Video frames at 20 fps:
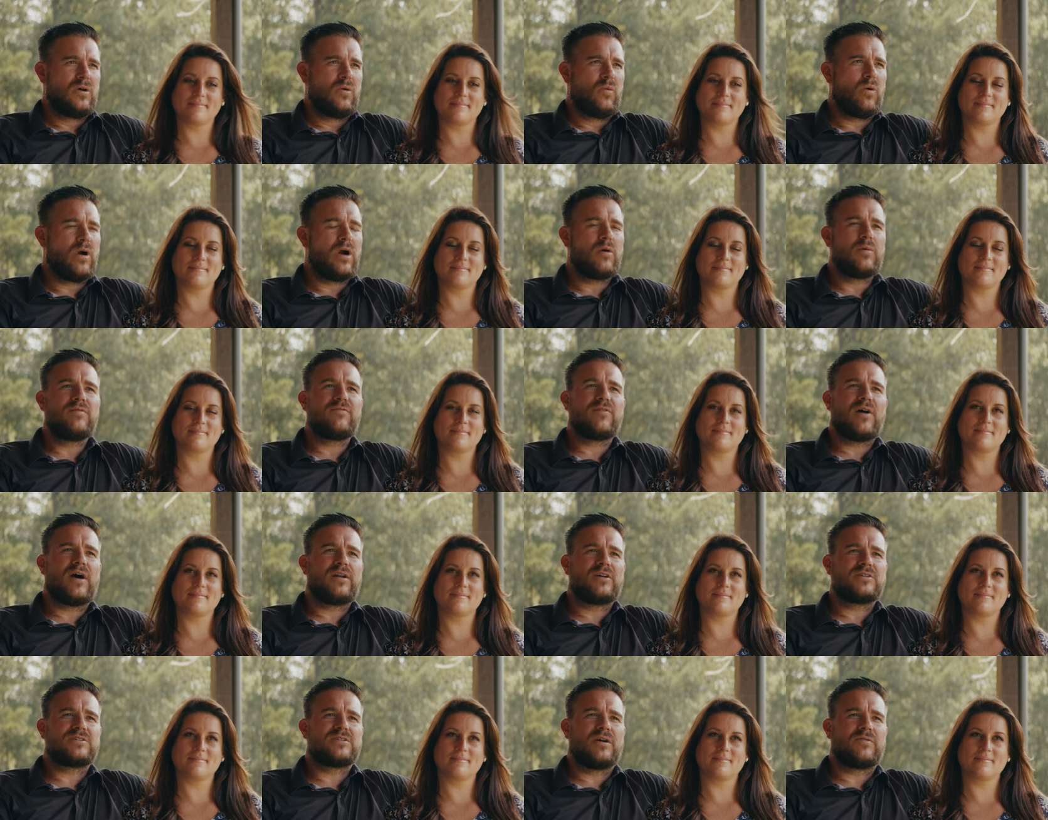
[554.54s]
Speaker 1: where we find
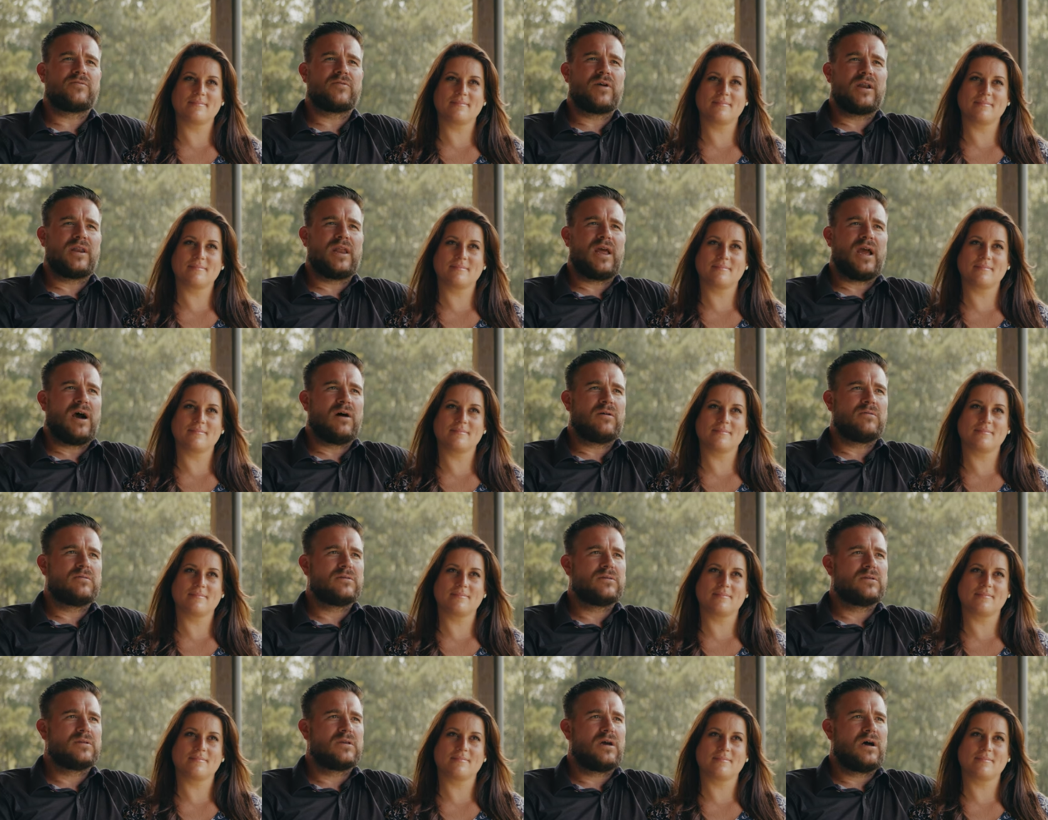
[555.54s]
ourselves right now,
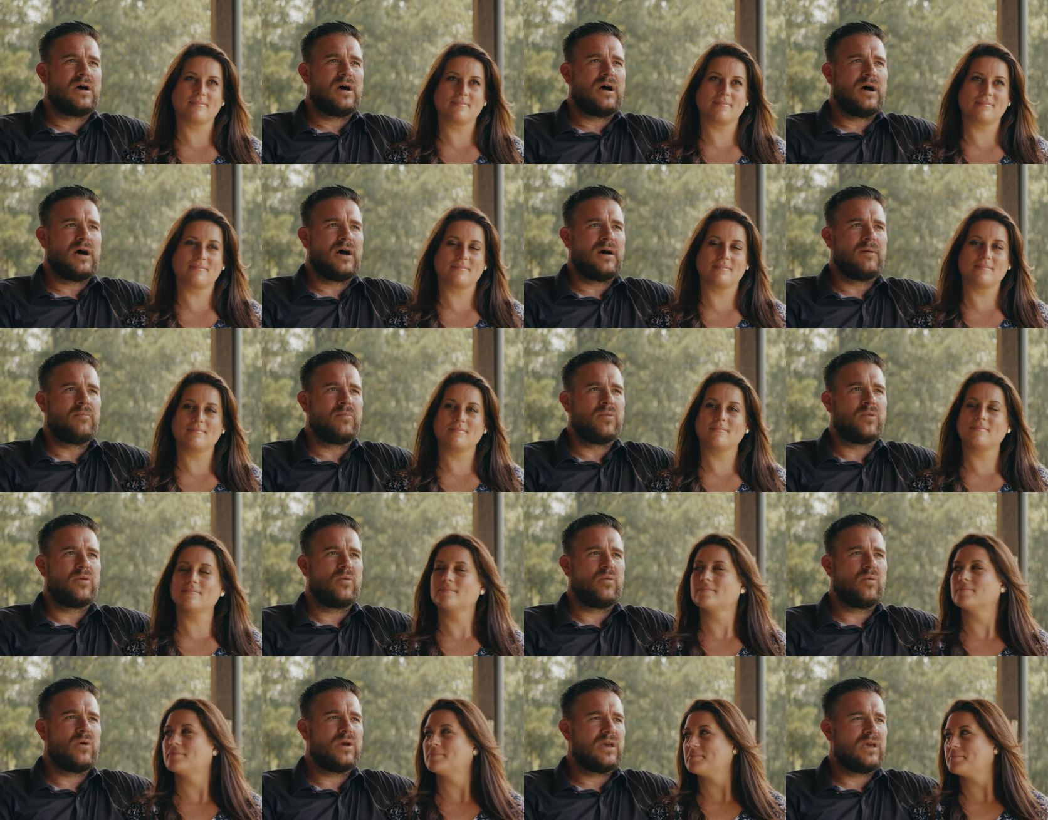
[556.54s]
um,
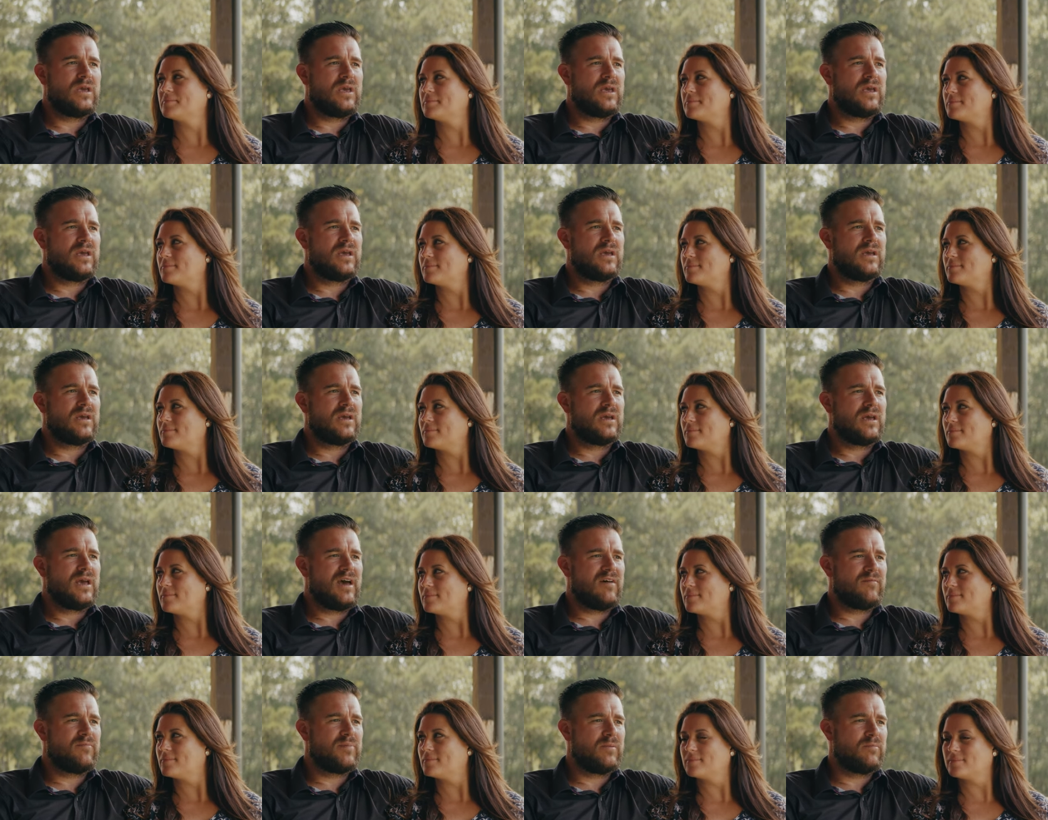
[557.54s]
we
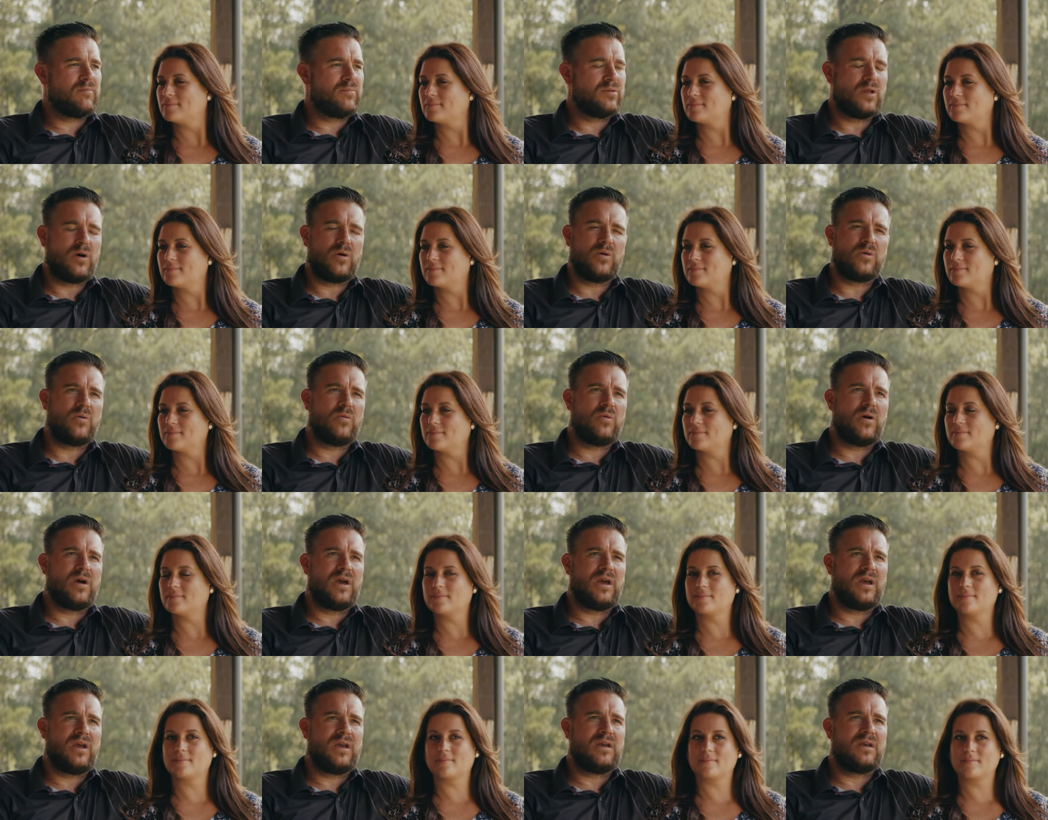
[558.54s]
have been blown
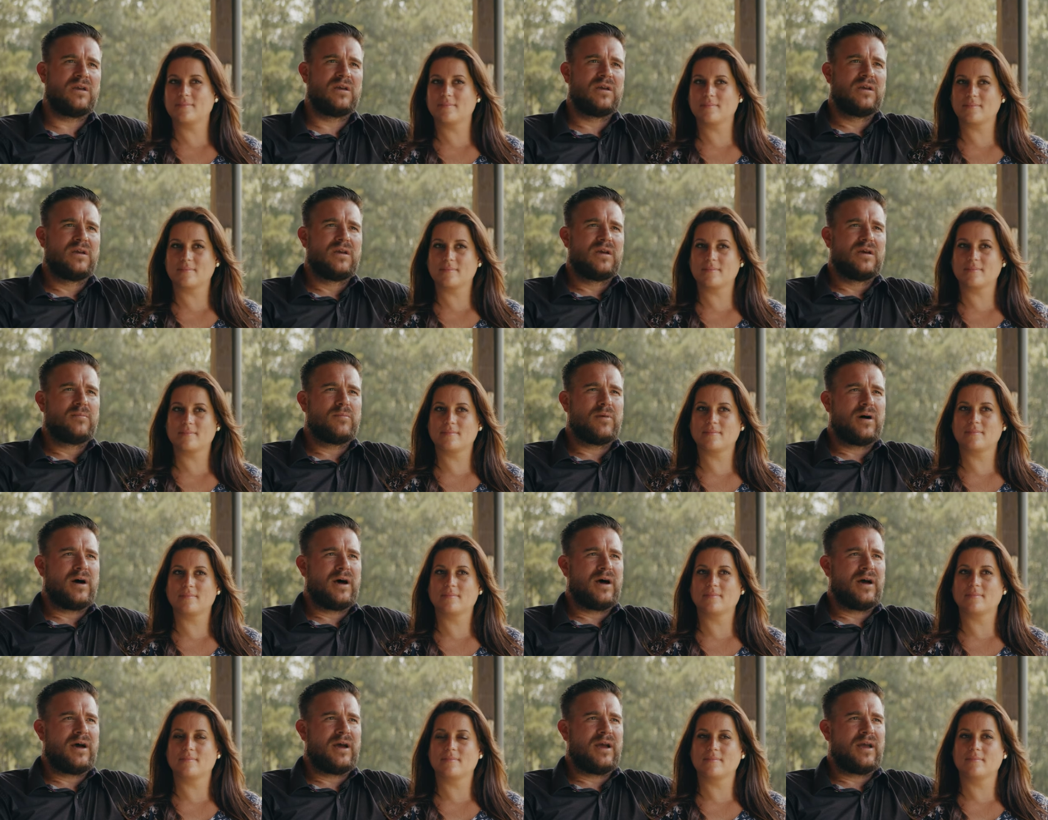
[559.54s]
away
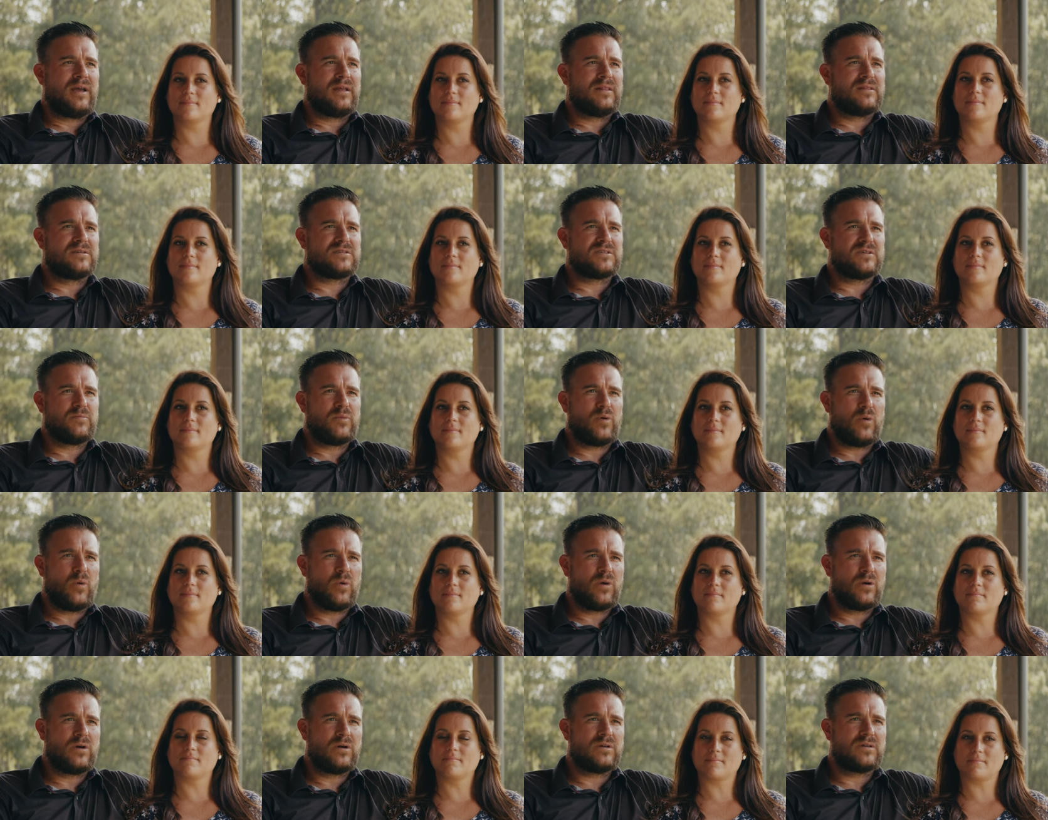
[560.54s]
by the
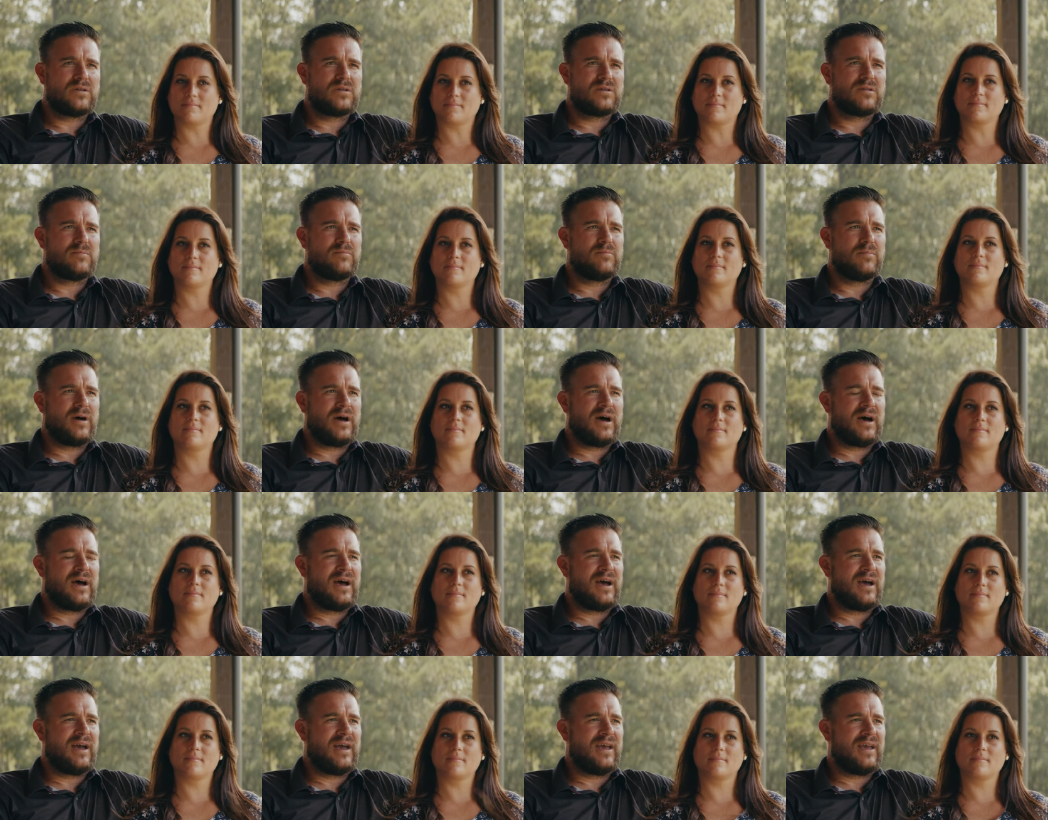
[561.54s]
support,
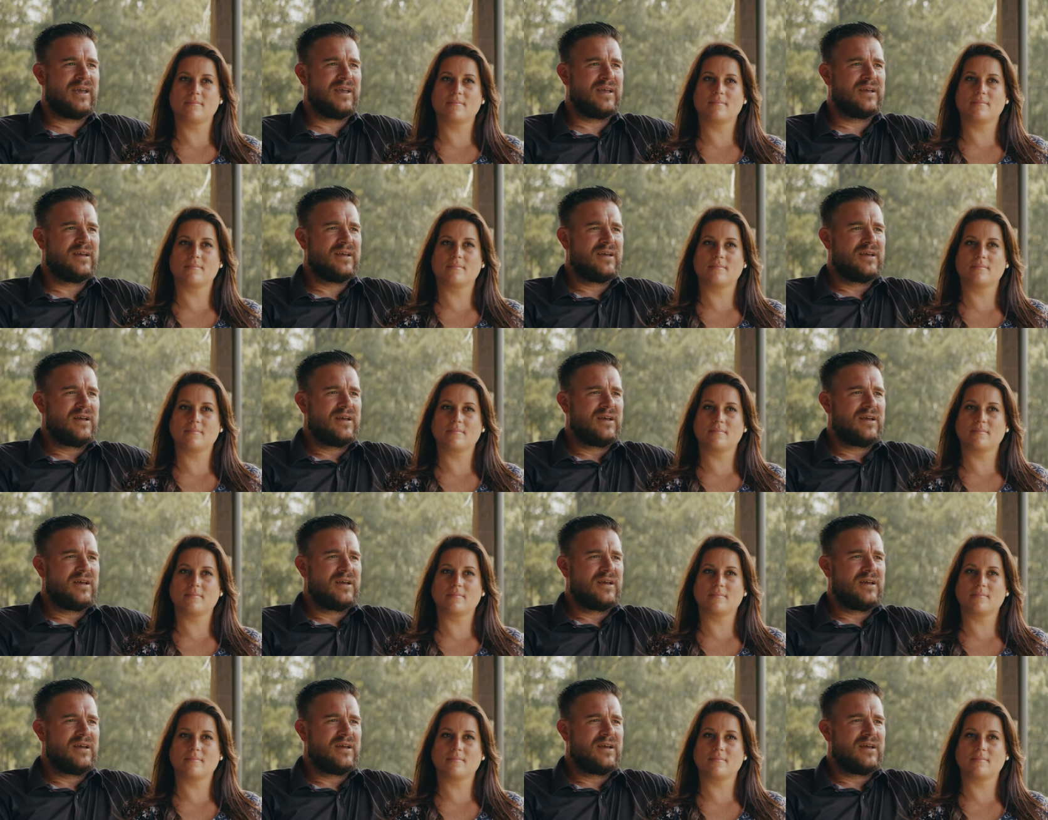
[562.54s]
by,